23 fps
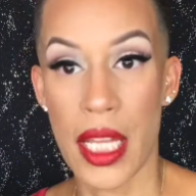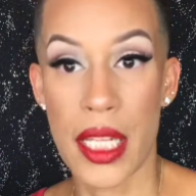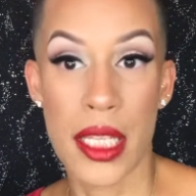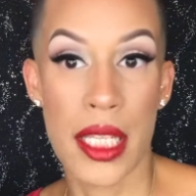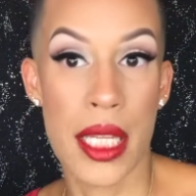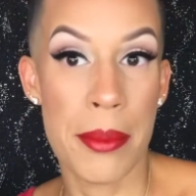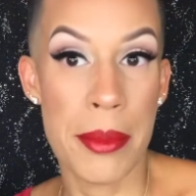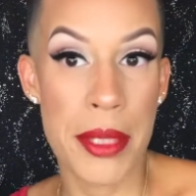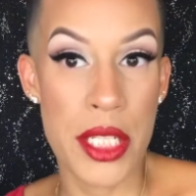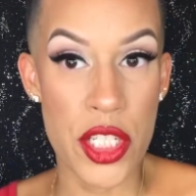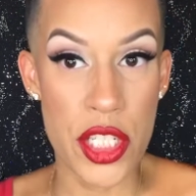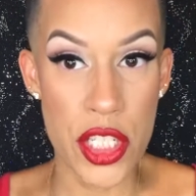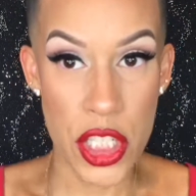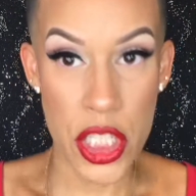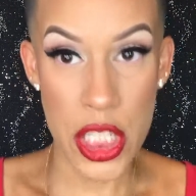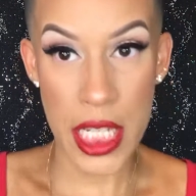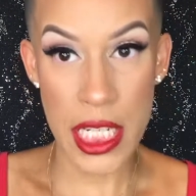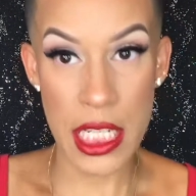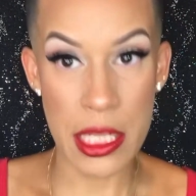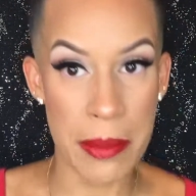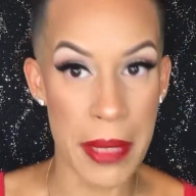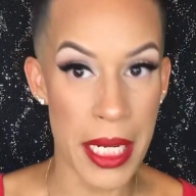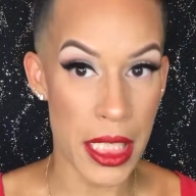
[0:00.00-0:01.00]
Let me just
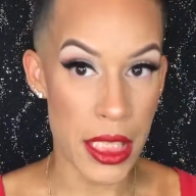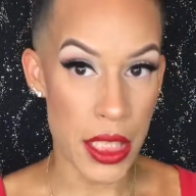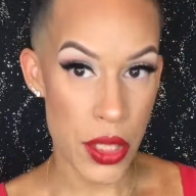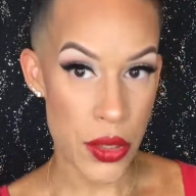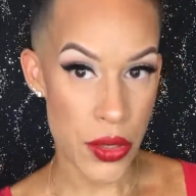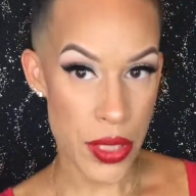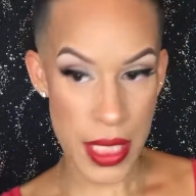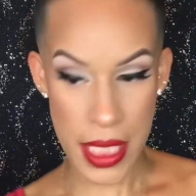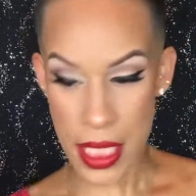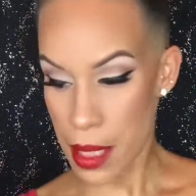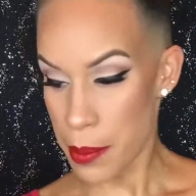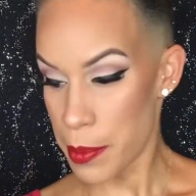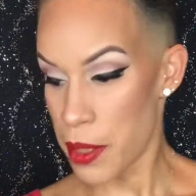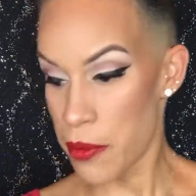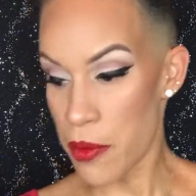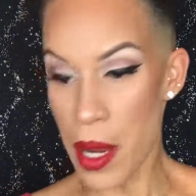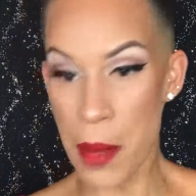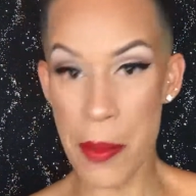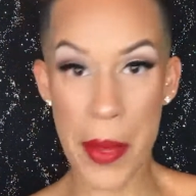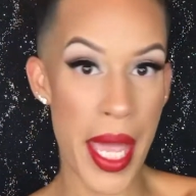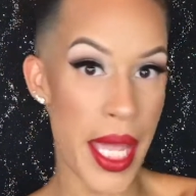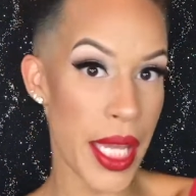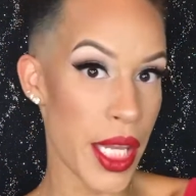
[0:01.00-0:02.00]
change my clothes and I'll be
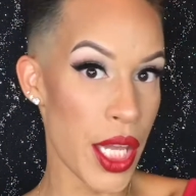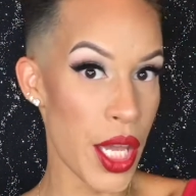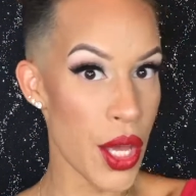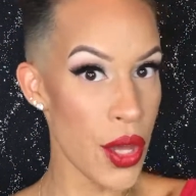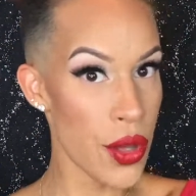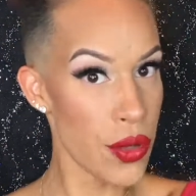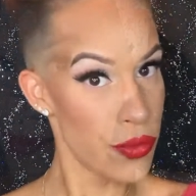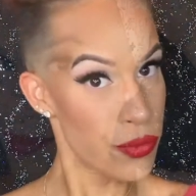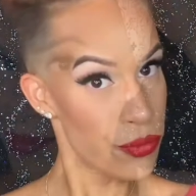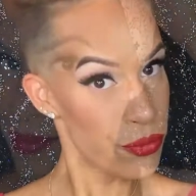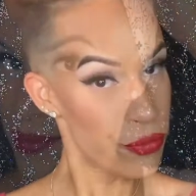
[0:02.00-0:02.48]
right back, y'all.